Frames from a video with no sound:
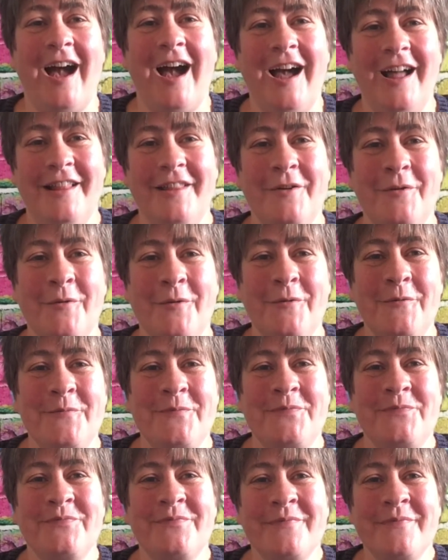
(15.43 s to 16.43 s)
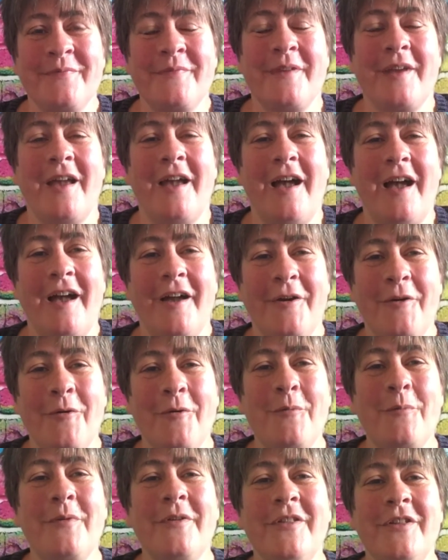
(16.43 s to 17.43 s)
Hello, I
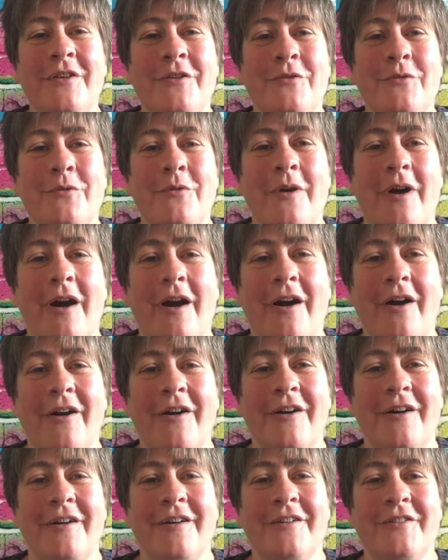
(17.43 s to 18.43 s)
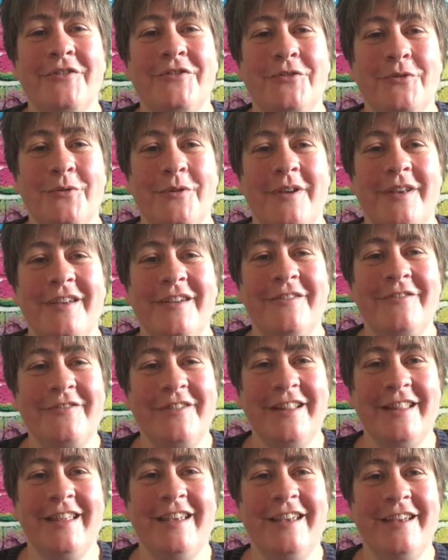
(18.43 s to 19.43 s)
hope that you are doing
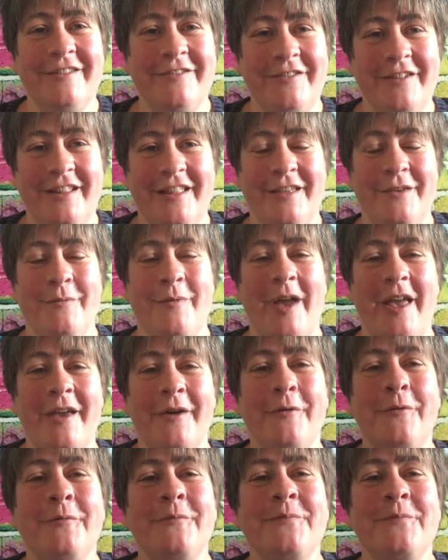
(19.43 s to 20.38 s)
really well.